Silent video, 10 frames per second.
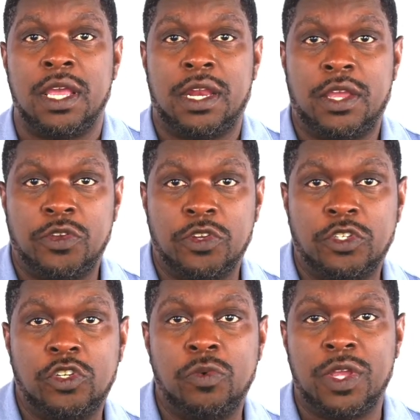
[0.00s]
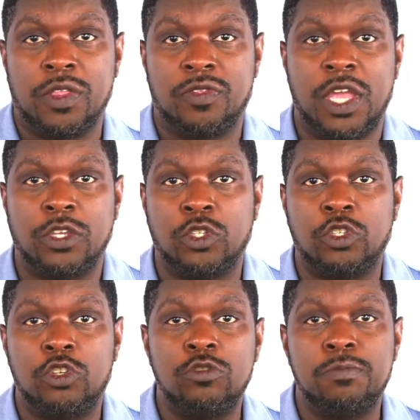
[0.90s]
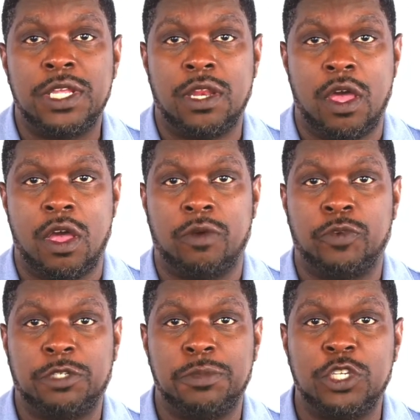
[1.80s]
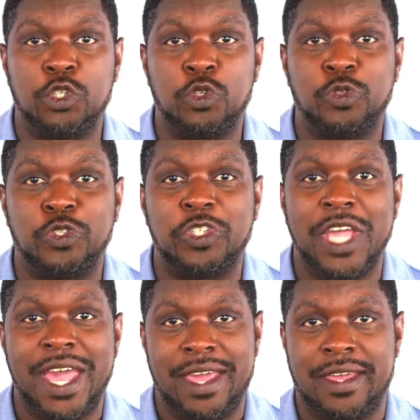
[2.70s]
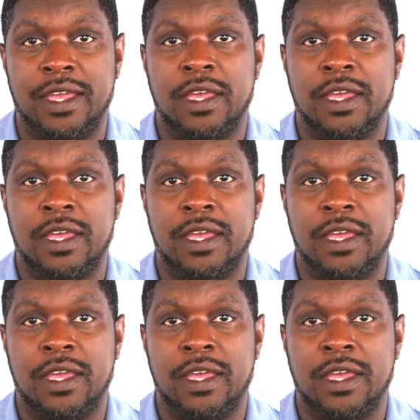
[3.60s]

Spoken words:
and that you're doing things to belong, which means you stay,